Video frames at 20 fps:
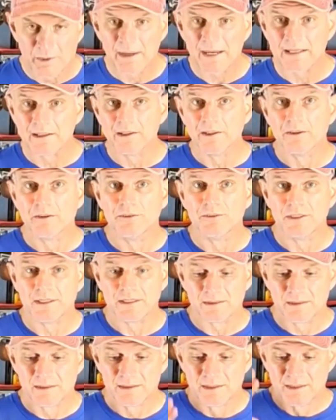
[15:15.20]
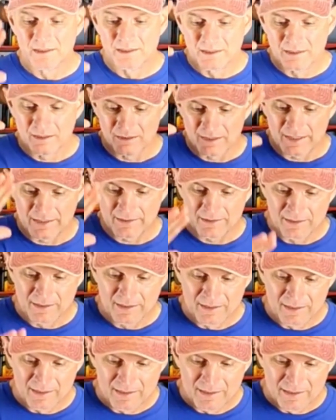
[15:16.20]
am I losing? Right?
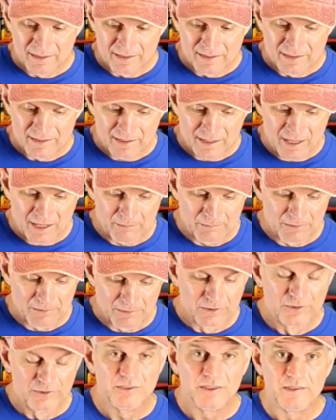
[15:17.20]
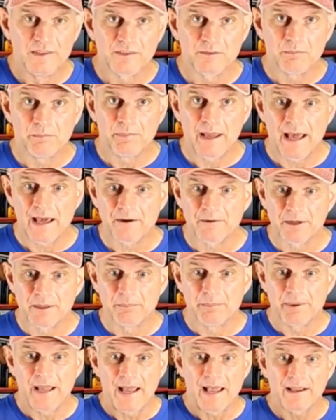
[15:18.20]
I'm losing this battery
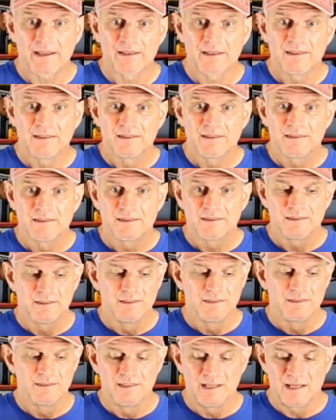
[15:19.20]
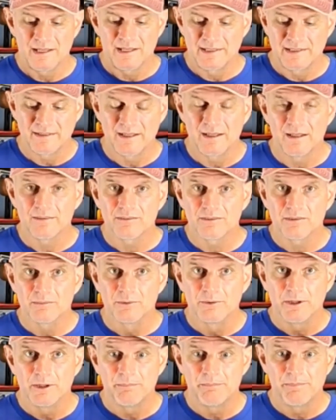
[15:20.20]
pack. There is not a custom
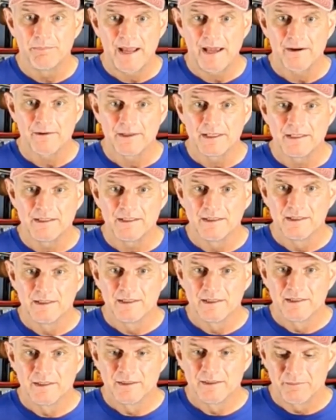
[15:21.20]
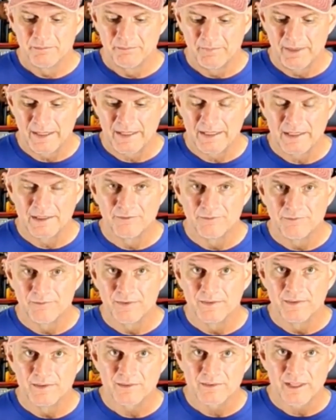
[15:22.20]
grip battery made
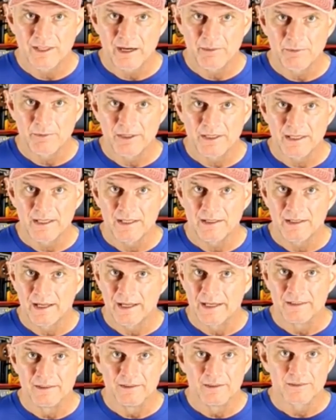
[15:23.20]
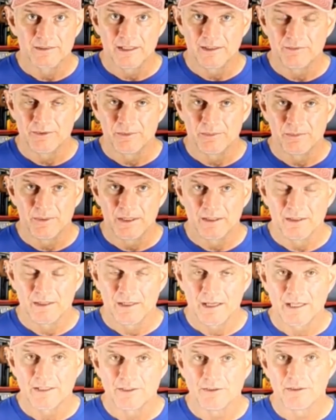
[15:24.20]
for this camera yet. I looked everywhere.
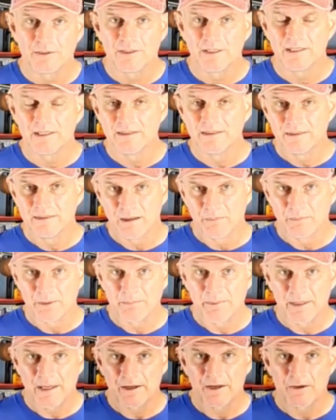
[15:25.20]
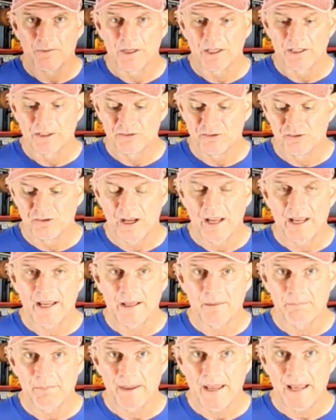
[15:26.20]
I could get a dummy battery and run a
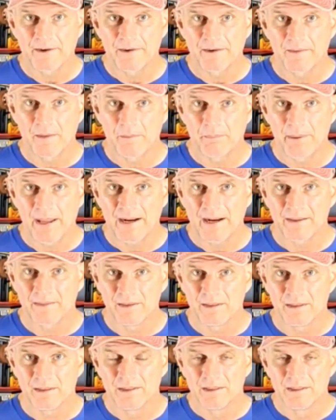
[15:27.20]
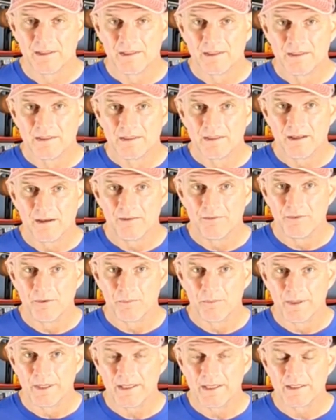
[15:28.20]
giant battery on the back of the
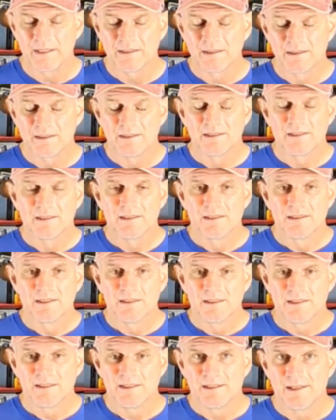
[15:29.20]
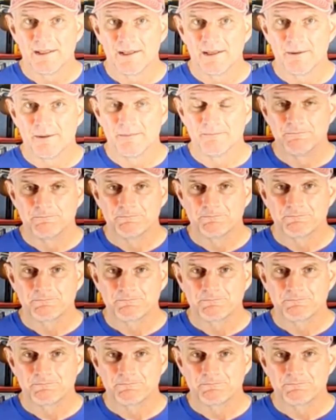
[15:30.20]
rig. Um,